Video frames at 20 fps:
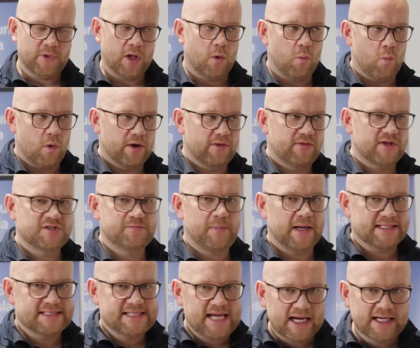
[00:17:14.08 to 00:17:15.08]
and one of the
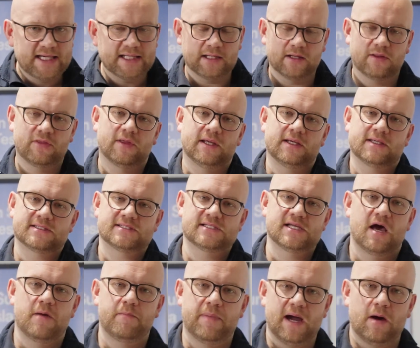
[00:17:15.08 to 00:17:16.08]
spectacular things
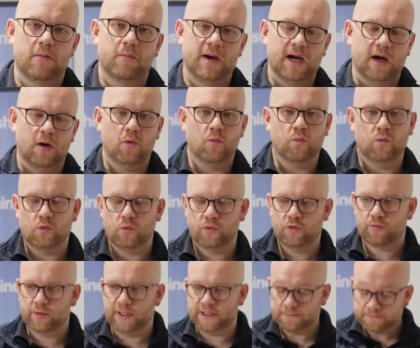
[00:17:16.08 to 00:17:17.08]
about Powerwall
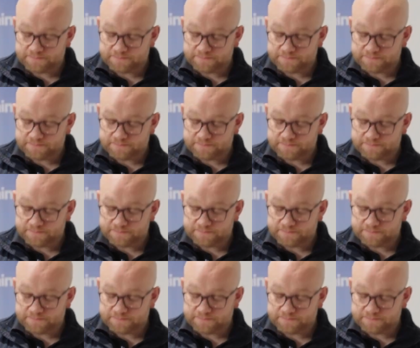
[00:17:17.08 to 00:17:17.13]
3.